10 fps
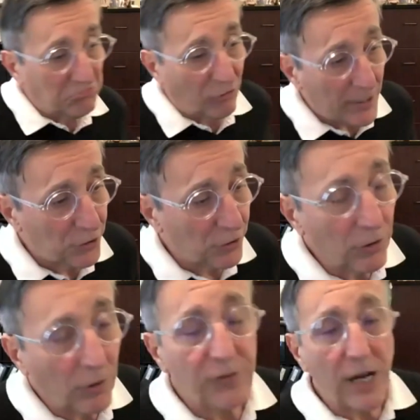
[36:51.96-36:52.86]

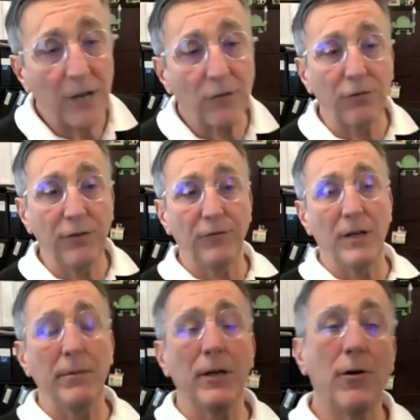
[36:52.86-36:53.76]
threshold of size of
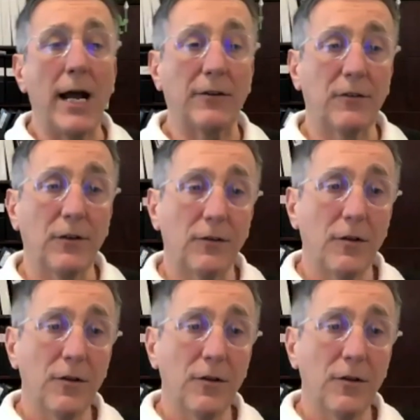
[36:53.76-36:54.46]
50 amino acids.